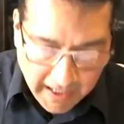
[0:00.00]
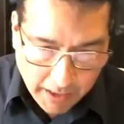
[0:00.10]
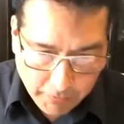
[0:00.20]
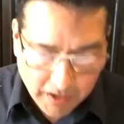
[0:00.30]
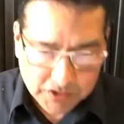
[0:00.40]

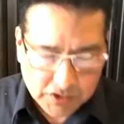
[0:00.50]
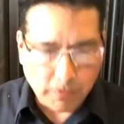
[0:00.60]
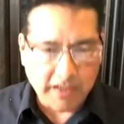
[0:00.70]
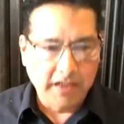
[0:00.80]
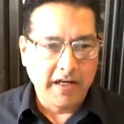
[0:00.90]
And we also
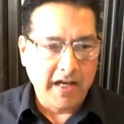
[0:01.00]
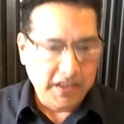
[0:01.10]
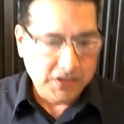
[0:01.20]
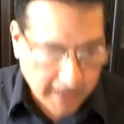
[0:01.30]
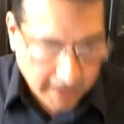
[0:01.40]

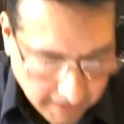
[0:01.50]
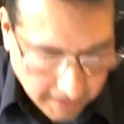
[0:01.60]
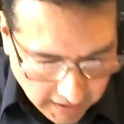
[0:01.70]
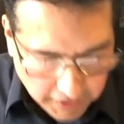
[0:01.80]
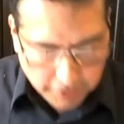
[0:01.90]
recognize that,
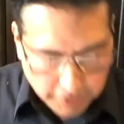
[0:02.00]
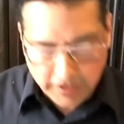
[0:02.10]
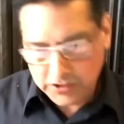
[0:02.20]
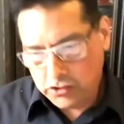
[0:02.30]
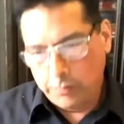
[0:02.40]
you know, there
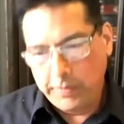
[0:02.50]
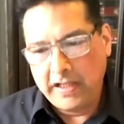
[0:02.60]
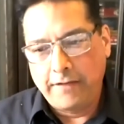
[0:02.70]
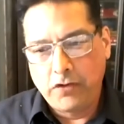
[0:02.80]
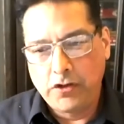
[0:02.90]
are so many
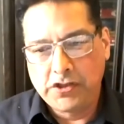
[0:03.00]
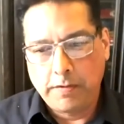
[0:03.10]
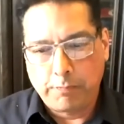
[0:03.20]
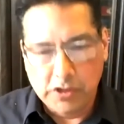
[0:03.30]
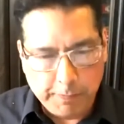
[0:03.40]

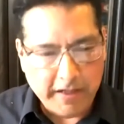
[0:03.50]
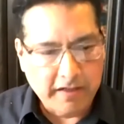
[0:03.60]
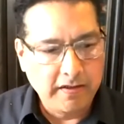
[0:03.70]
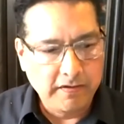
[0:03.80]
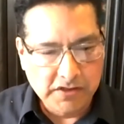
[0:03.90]
divergent
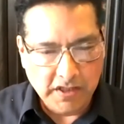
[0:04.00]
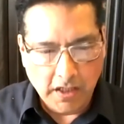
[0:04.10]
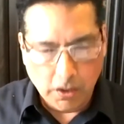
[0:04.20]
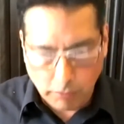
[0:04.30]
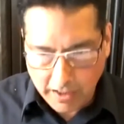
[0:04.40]
perspectives
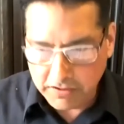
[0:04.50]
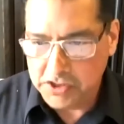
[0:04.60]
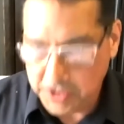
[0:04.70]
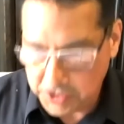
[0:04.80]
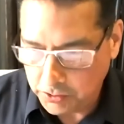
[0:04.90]
around
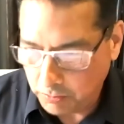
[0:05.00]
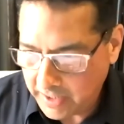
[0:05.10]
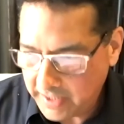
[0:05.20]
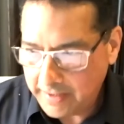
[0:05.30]
this issue, right?